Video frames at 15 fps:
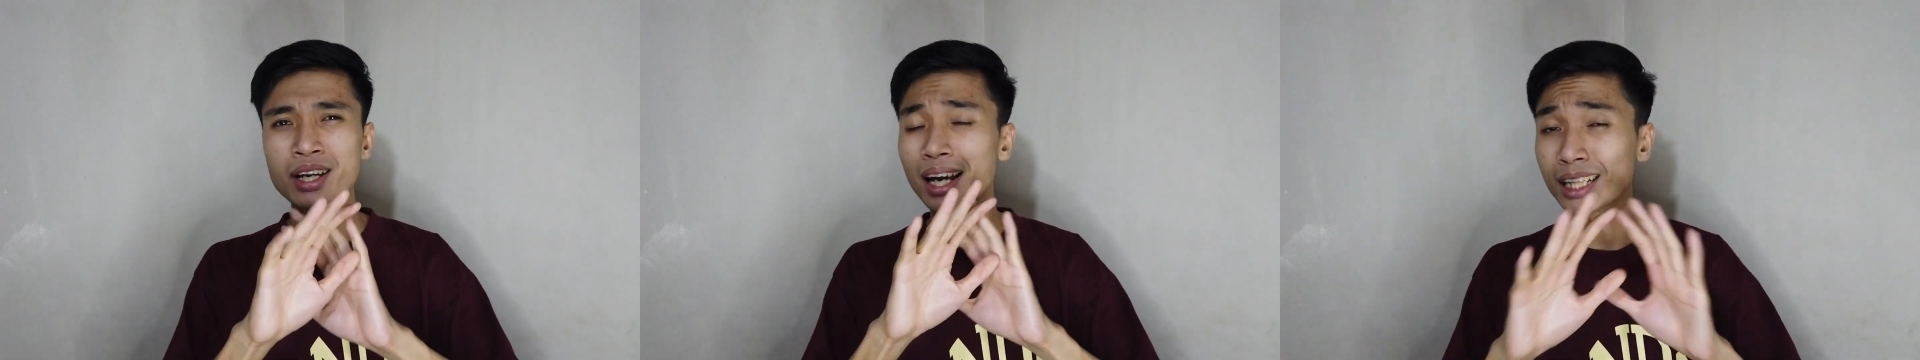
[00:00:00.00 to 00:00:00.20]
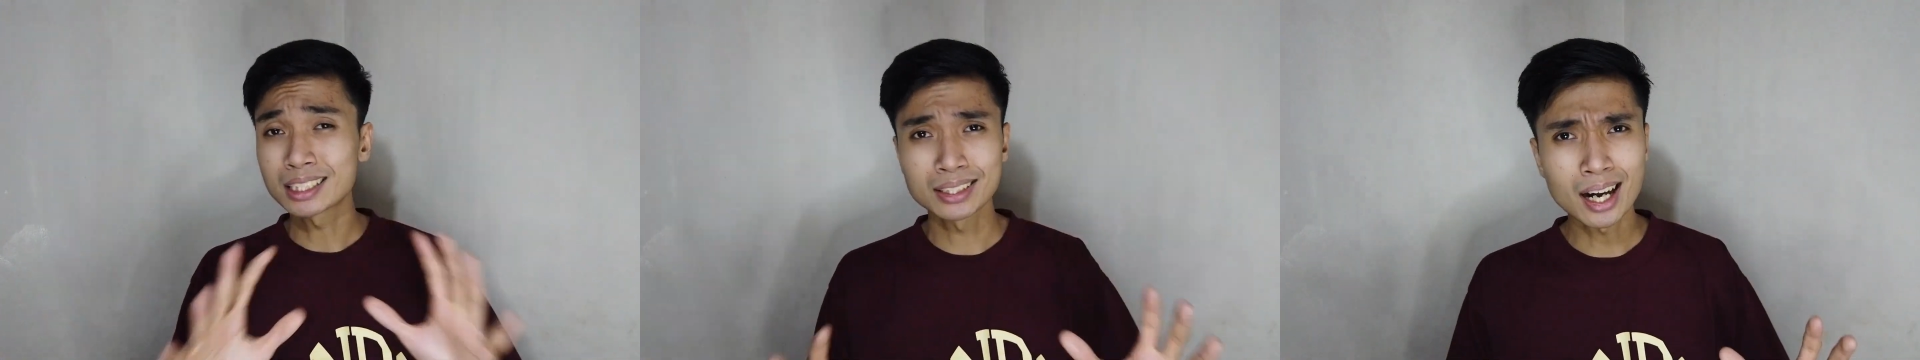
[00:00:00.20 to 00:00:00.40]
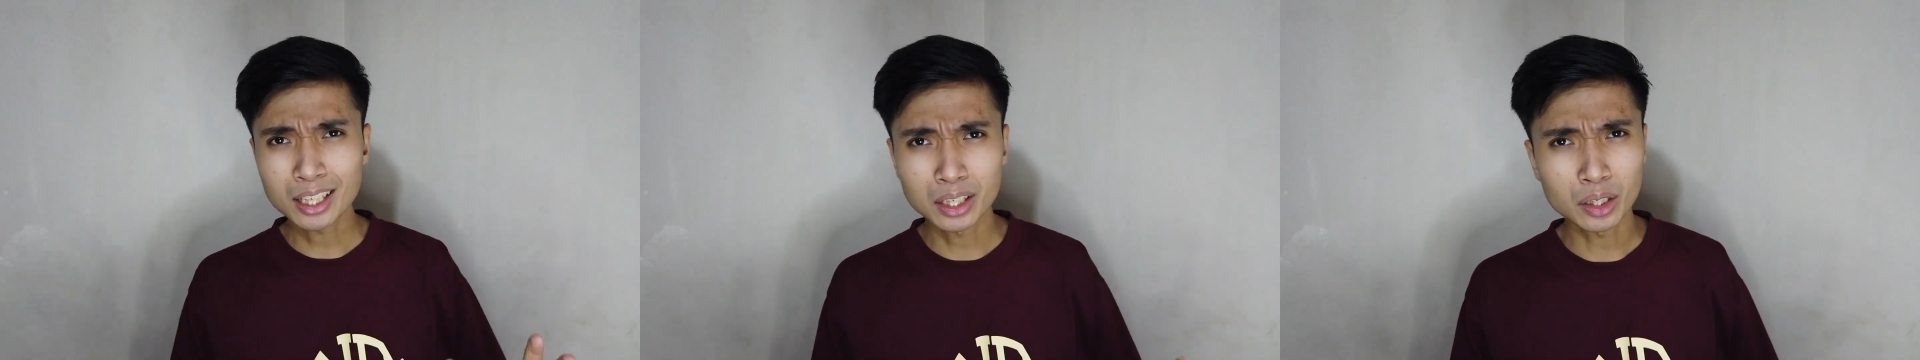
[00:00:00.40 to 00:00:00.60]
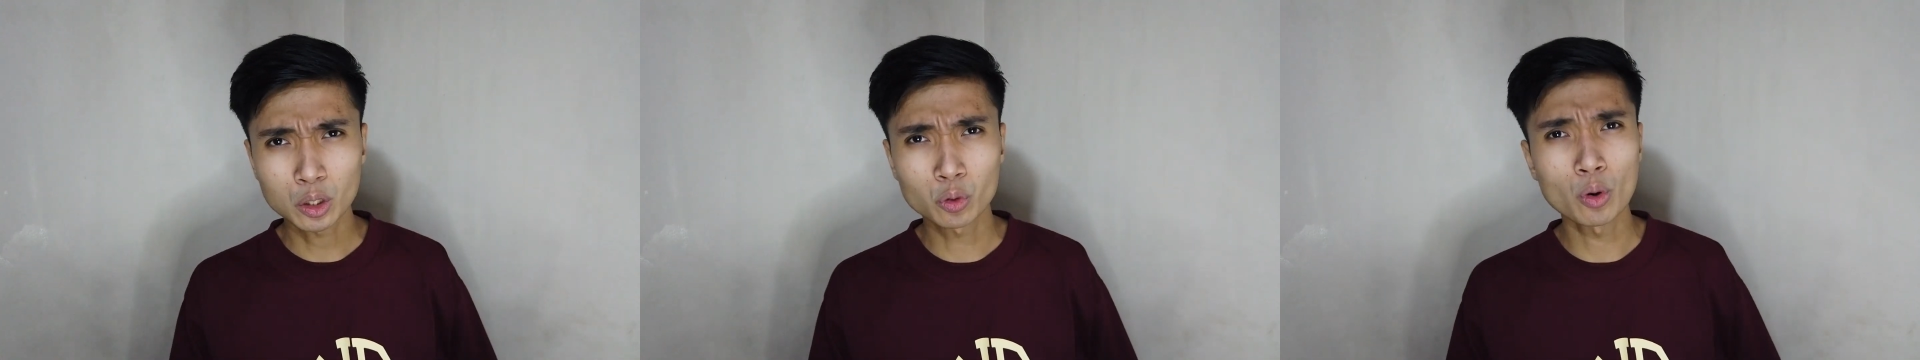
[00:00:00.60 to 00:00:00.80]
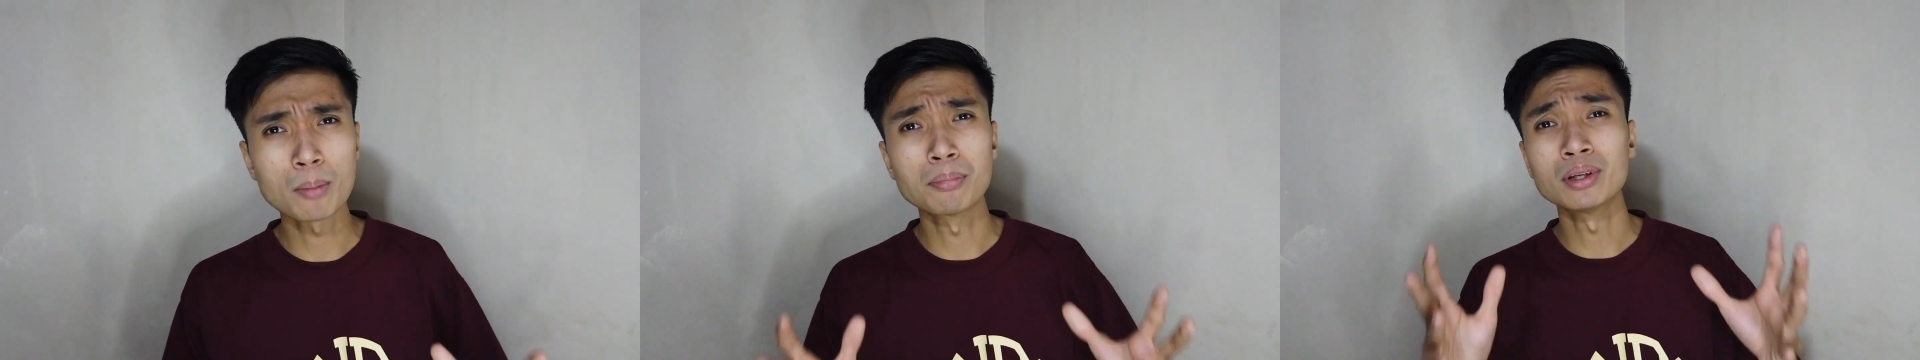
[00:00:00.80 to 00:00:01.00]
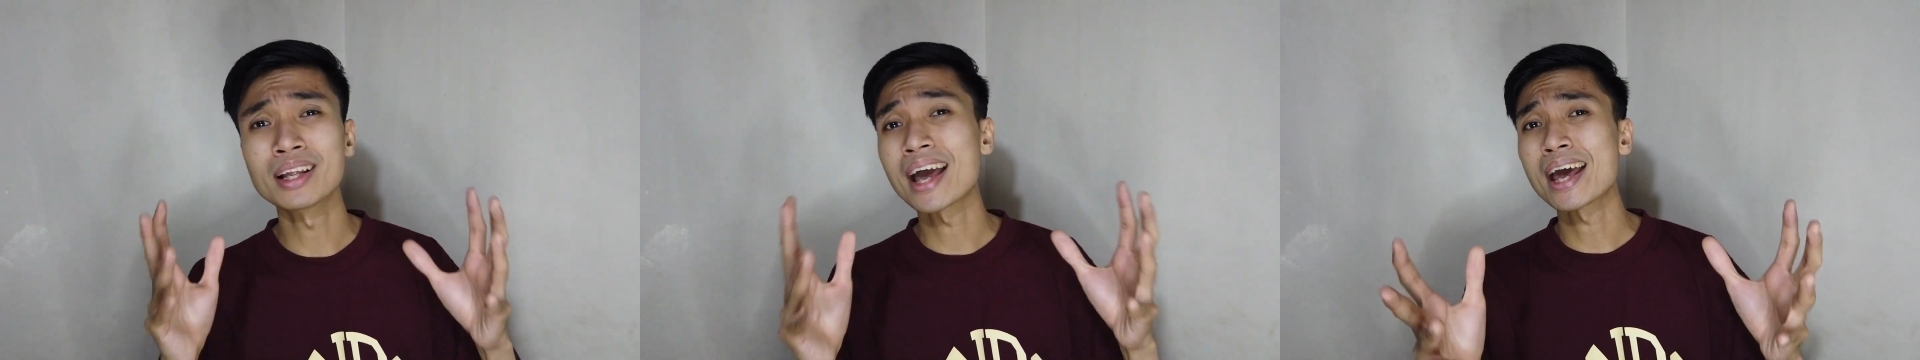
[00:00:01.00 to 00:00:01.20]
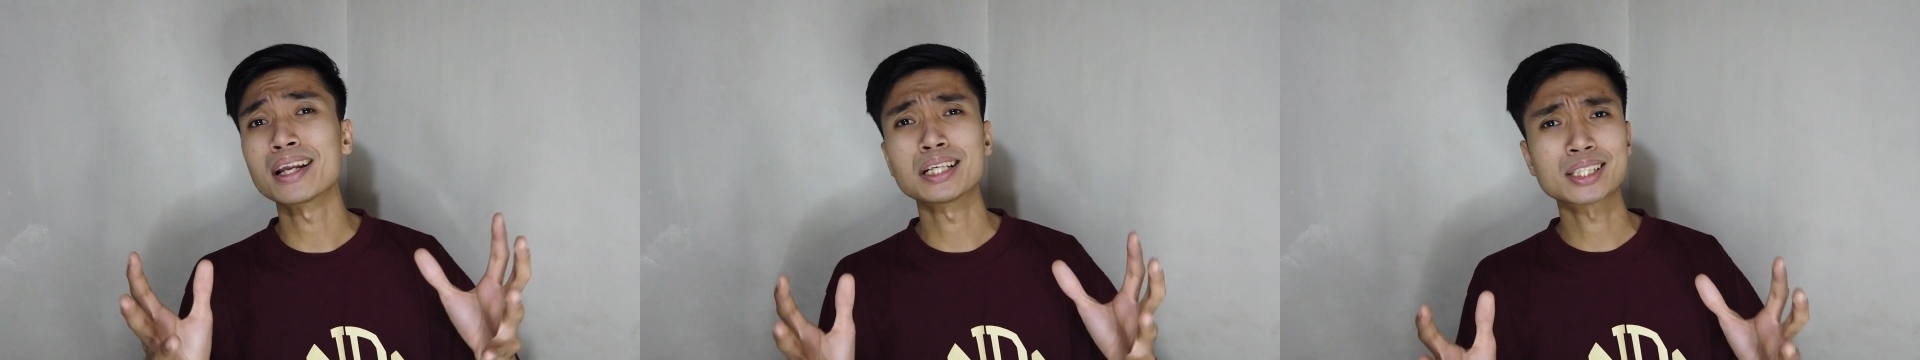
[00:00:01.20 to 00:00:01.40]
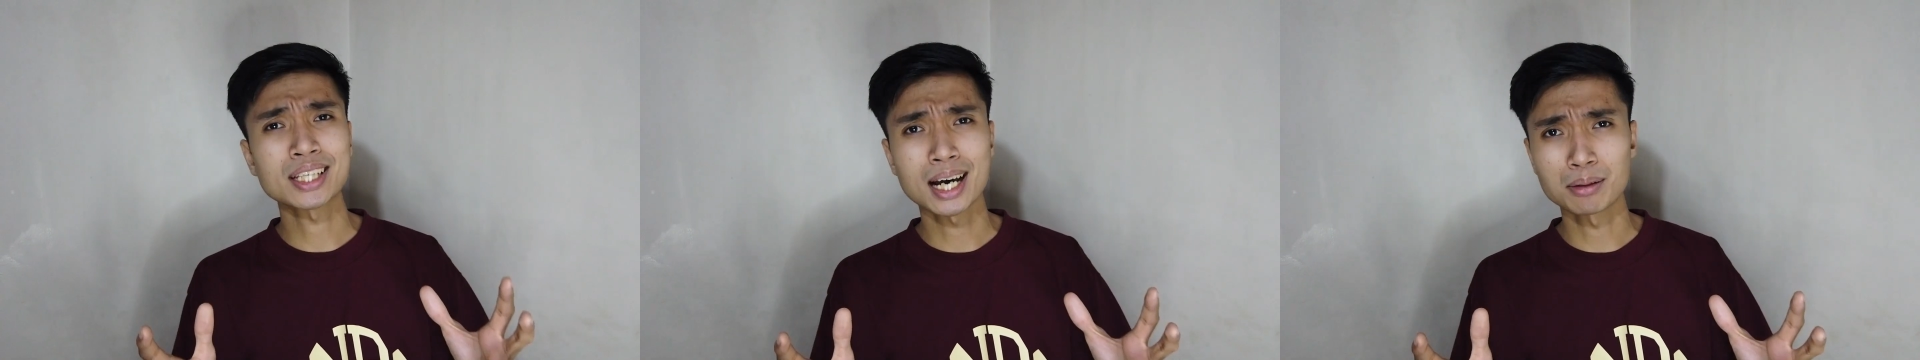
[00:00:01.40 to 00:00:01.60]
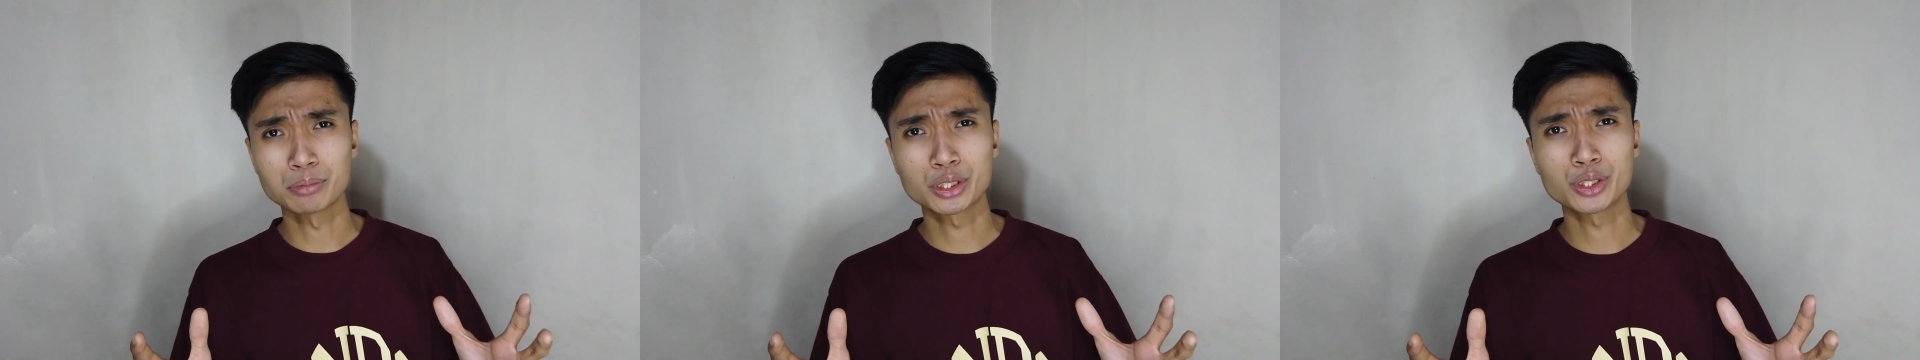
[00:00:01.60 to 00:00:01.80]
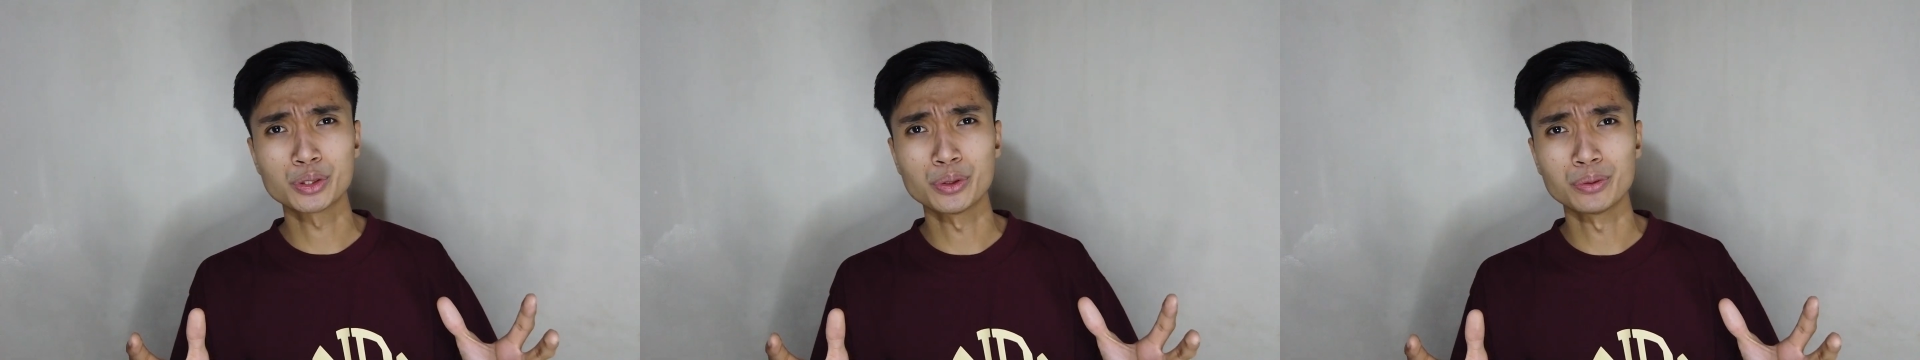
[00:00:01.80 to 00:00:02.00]
it's not gonna crumble anytime
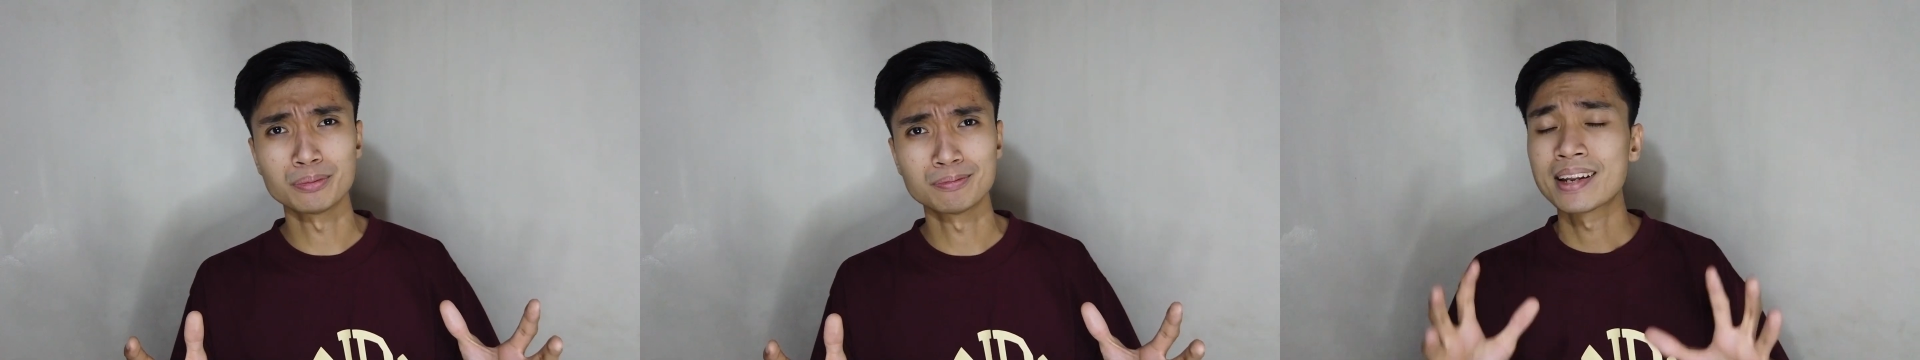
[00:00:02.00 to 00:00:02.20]
soon.